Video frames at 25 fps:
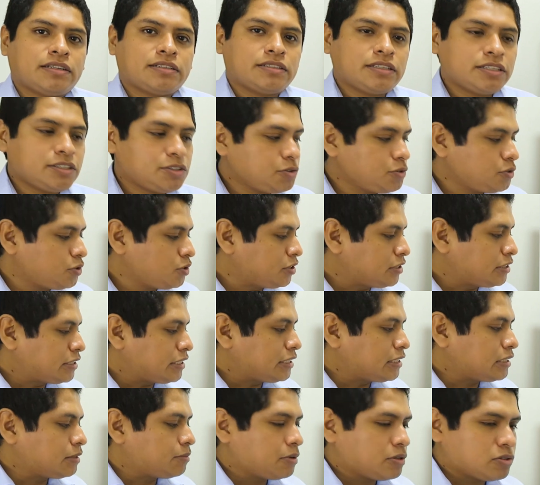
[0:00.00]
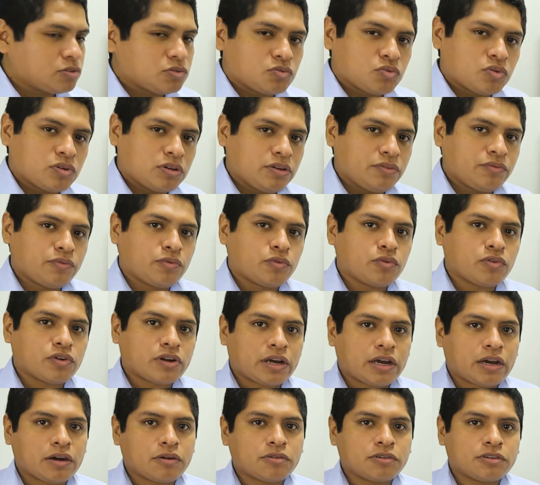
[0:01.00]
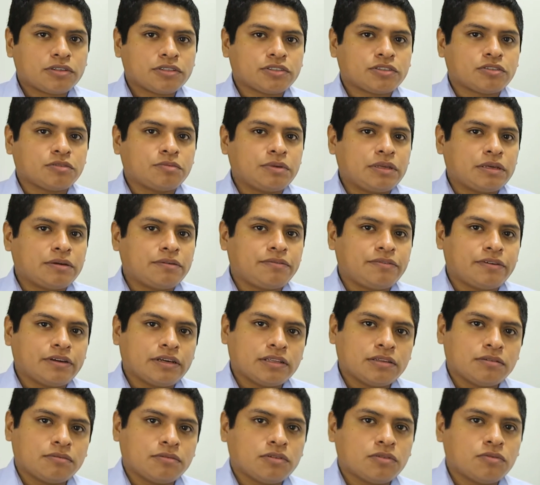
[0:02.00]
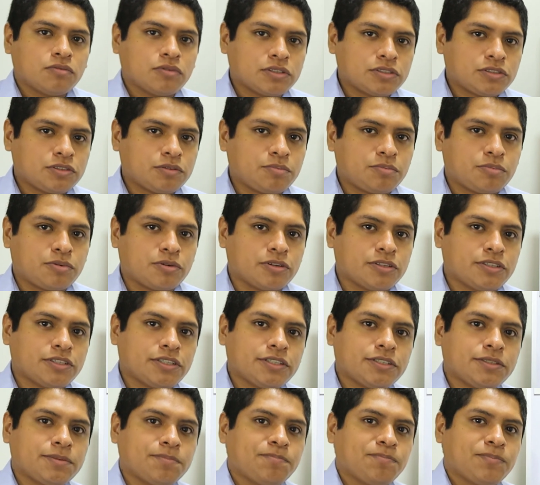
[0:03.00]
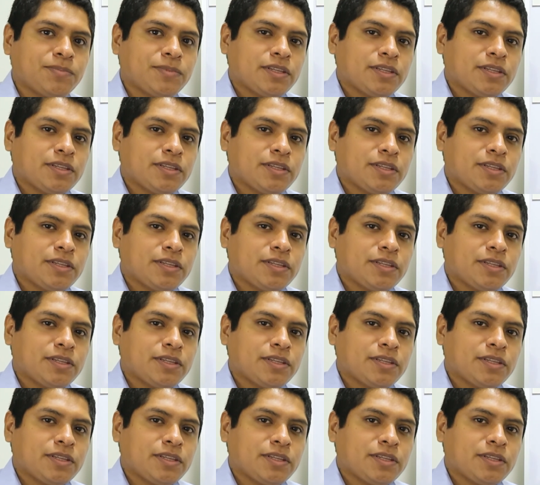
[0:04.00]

This usually takes about 24 hours to be available once you purchase,